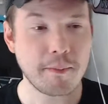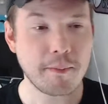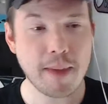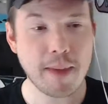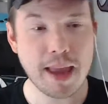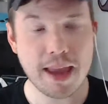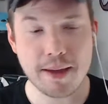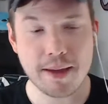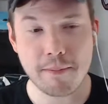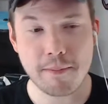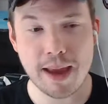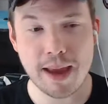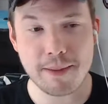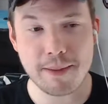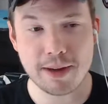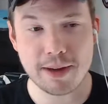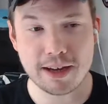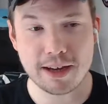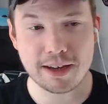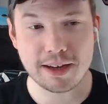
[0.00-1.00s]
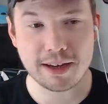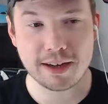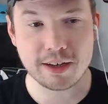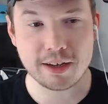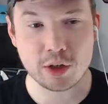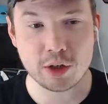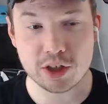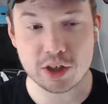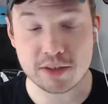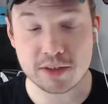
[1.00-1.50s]
maybe
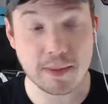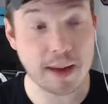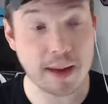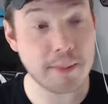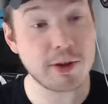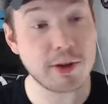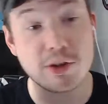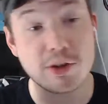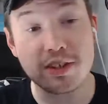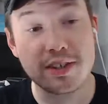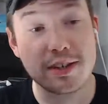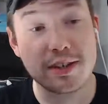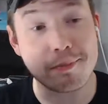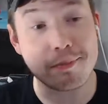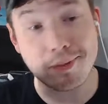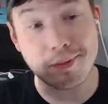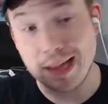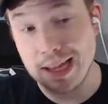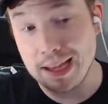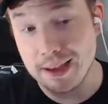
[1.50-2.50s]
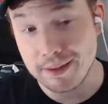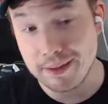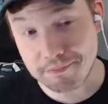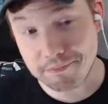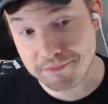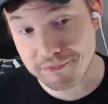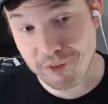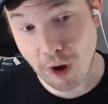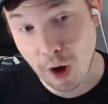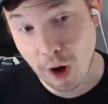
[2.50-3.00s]
you just didn't play it
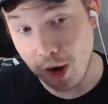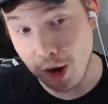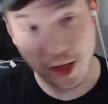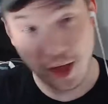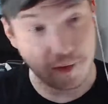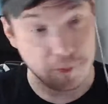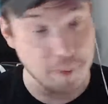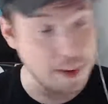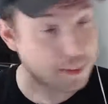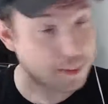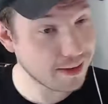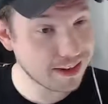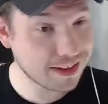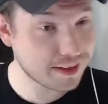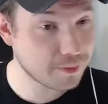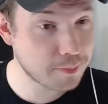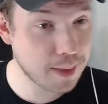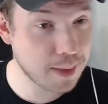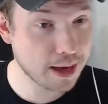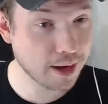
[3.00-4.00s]
far enough. Maybe it gets better.